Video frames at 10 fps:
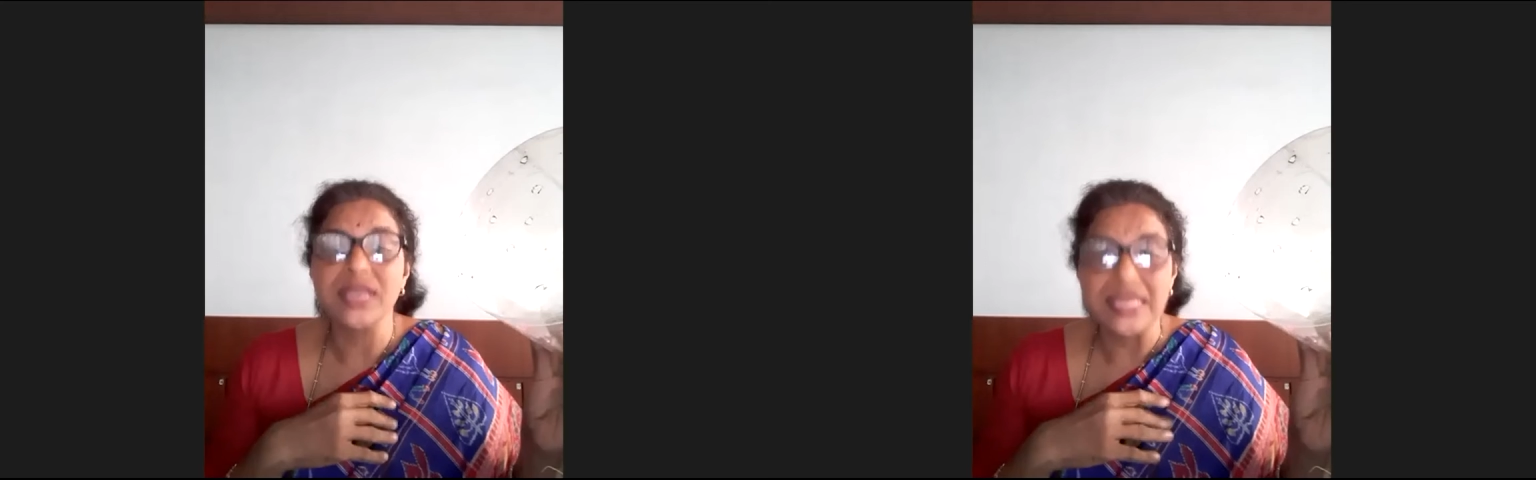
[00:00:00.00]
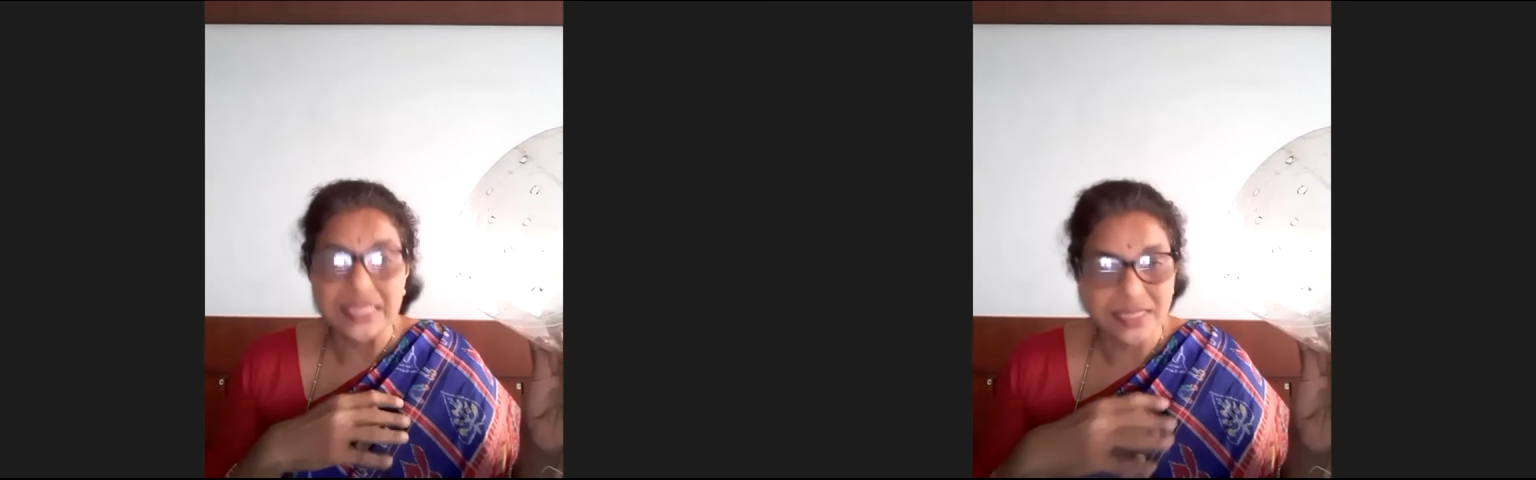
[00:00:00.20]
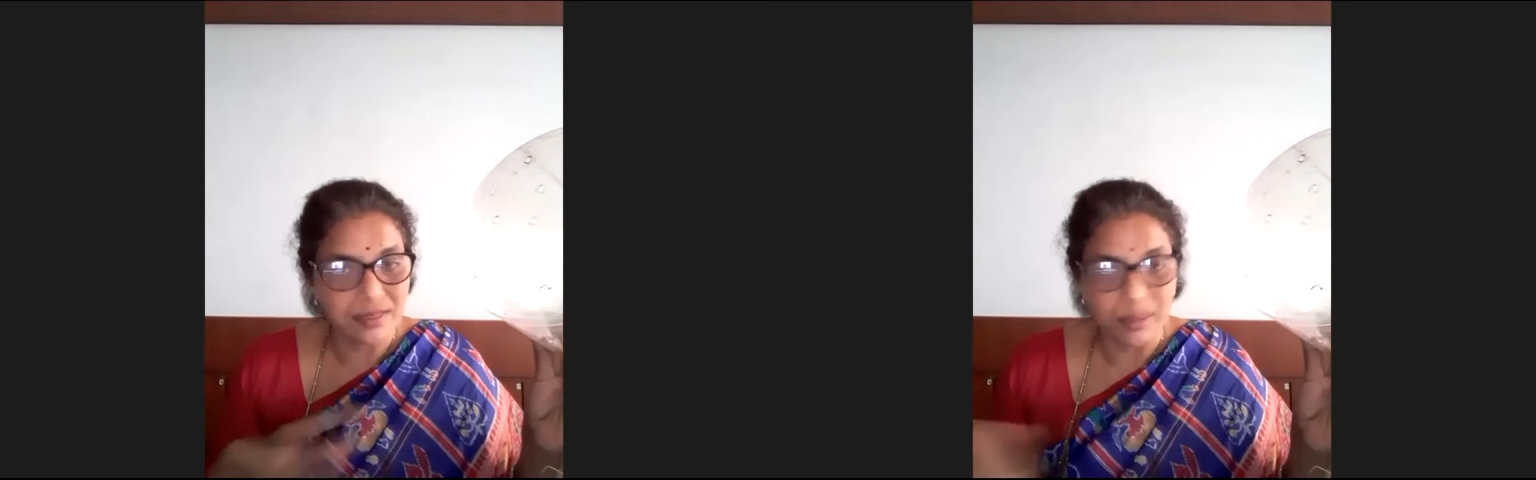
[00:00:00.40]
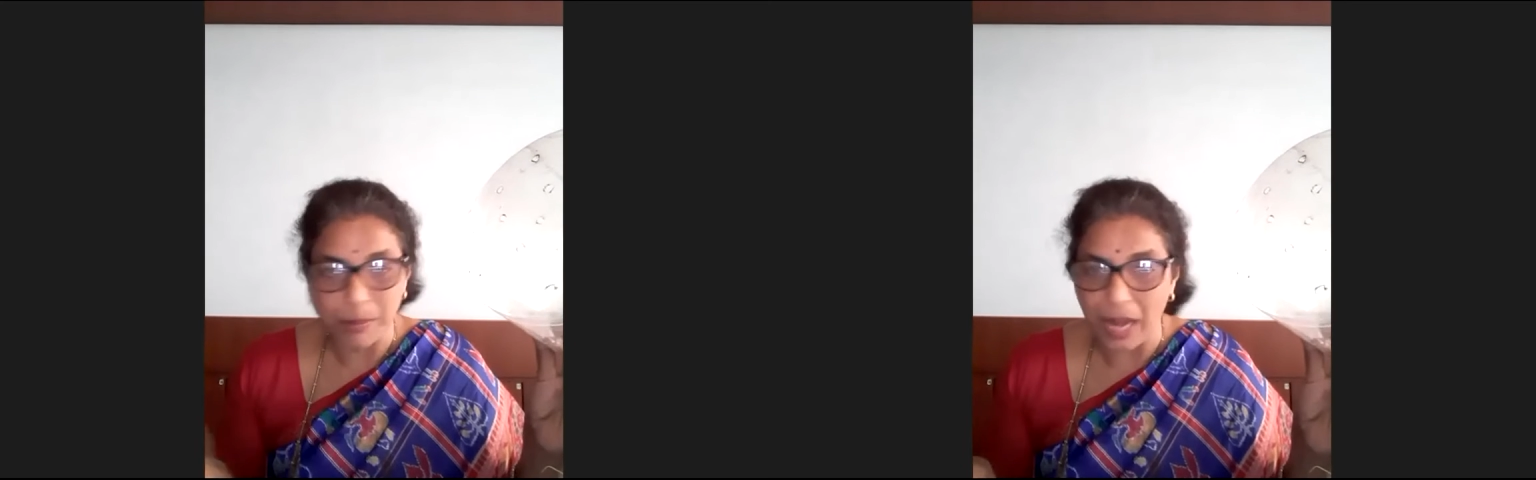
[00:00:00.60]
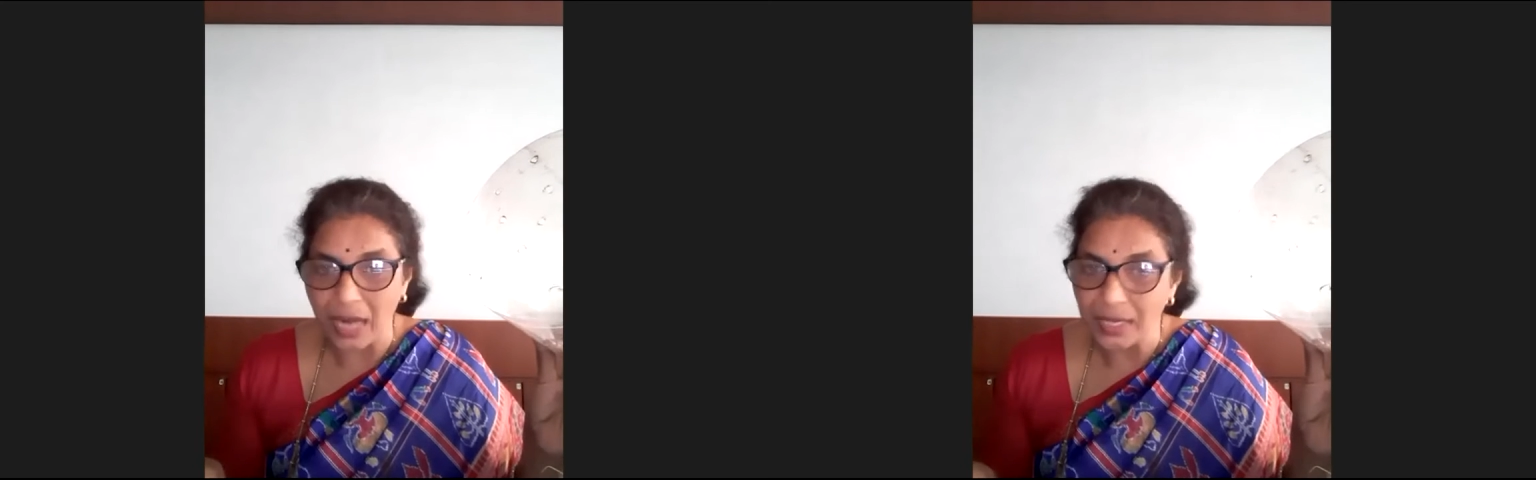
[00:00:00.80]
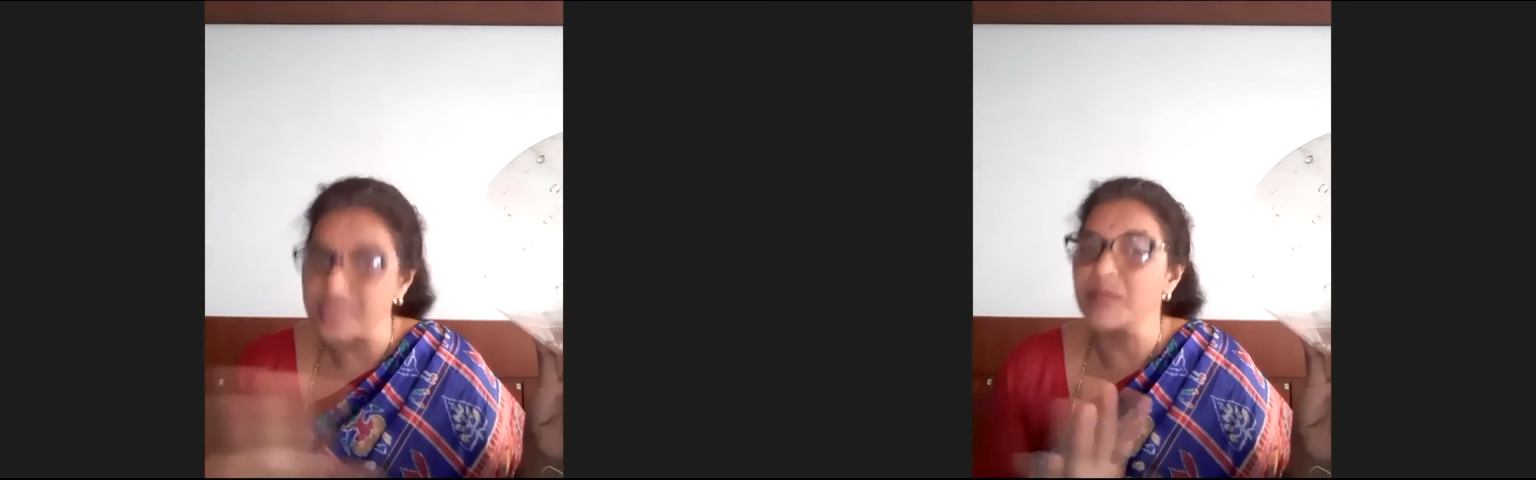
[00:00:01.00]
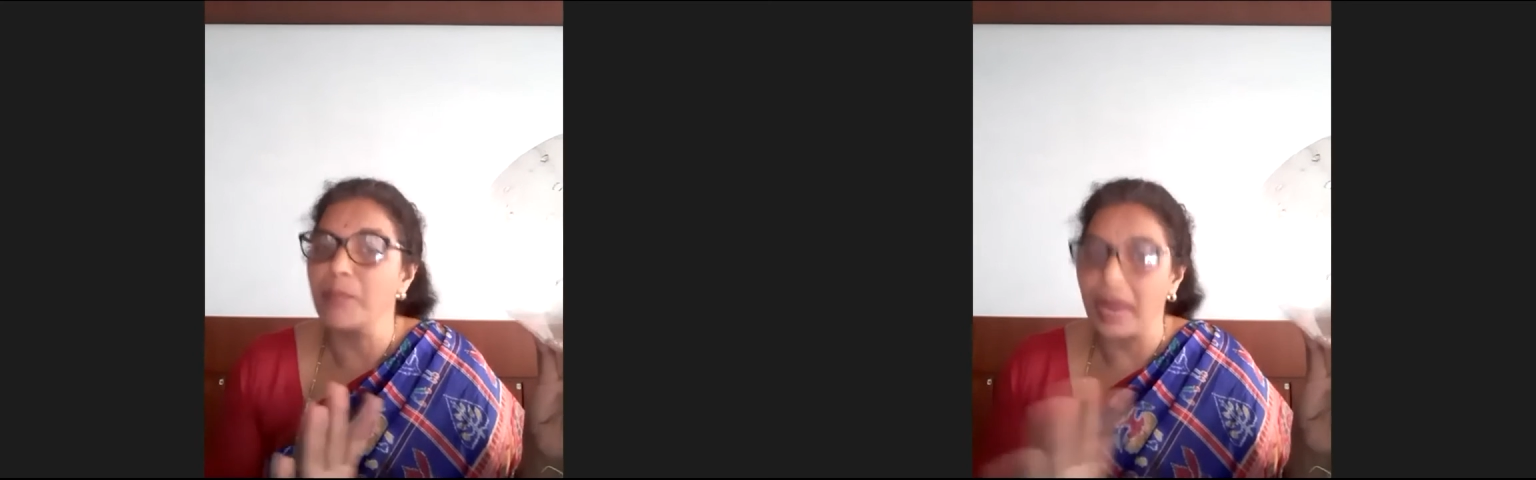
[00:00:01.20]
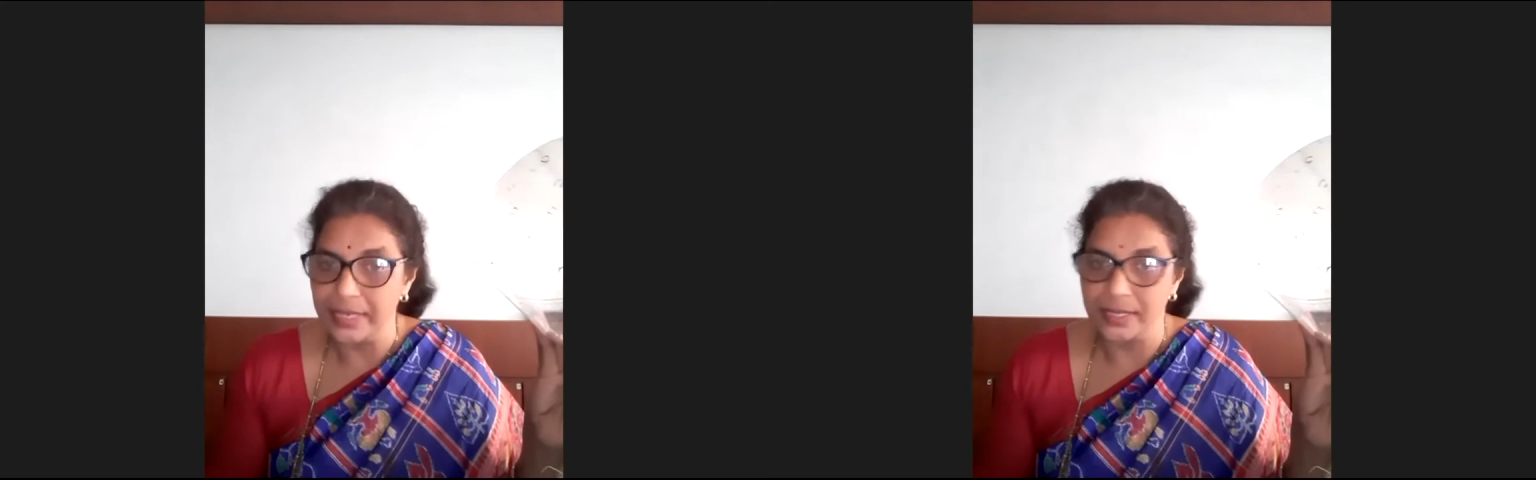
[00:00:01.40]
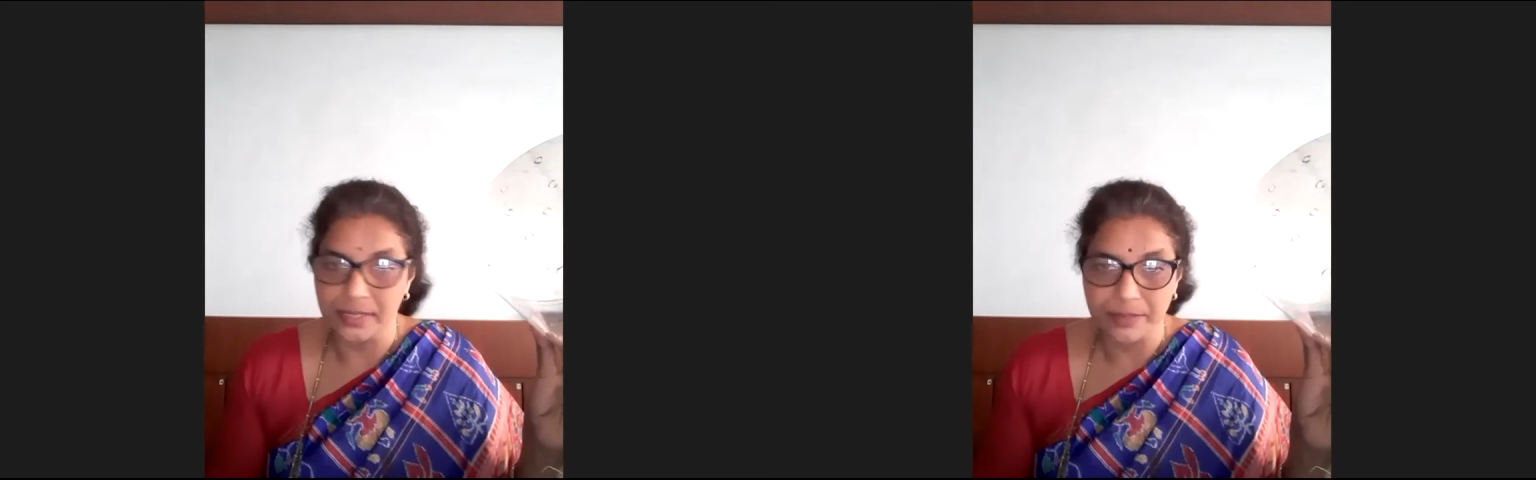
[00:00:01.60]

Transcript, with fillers: is the plant doesn't mind it